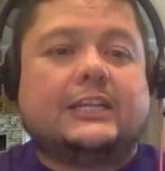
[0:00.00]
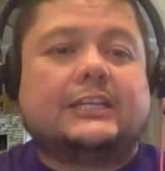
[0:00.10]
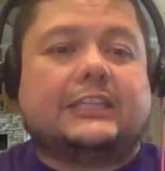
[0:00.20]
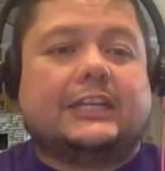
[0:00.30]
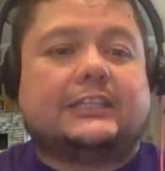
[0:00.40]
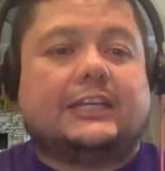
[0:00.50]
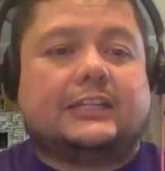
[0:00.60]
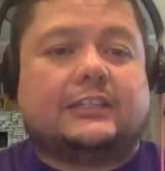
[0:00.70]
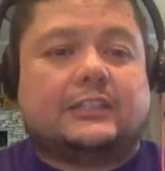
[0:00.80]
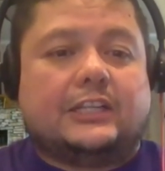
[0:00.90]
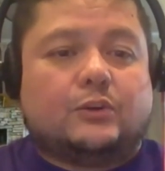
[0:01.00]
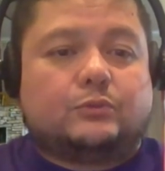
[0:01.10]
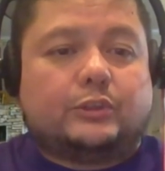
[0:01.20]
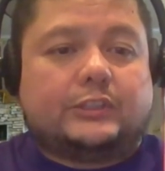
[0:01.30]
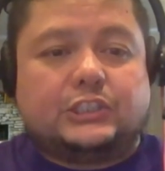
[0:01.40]
saying that
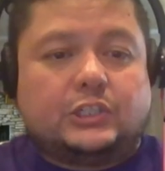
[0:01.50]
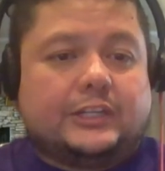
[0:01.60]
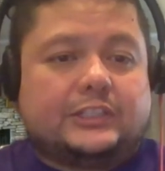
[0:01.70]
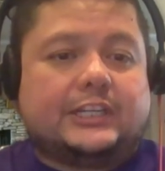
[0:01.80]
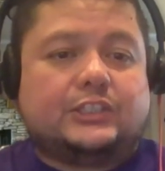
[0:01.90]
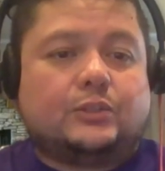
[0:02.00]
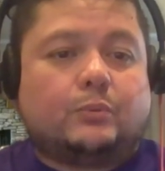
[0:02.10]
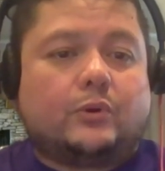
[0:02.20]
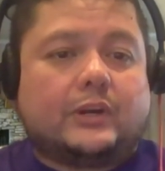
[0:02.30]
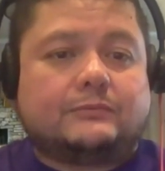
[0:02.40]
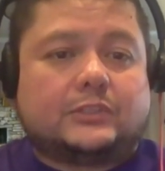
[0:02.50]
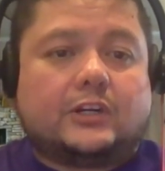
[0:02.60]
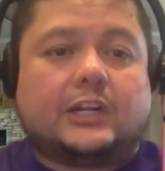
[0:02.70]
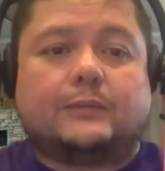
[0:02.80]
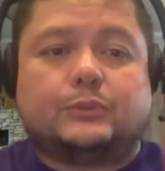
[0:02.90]
traditional educational programs
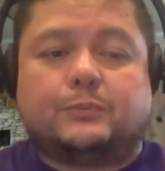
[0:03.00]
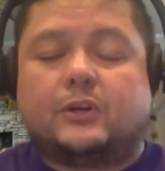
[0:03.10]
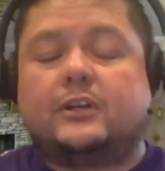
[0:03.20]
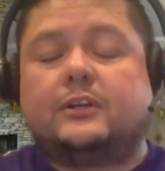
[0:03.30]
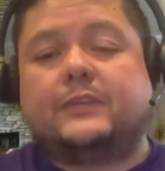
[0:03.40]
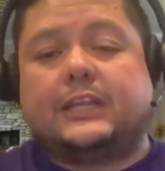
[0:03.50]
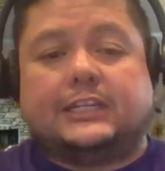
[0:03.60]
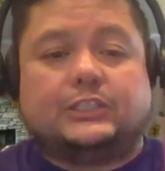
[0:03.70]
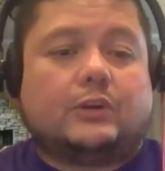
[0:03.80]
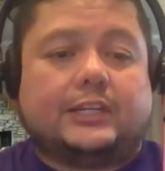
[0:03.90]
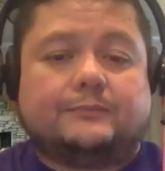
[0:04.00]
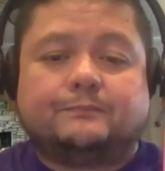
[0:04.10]
are not up to par, and he's right.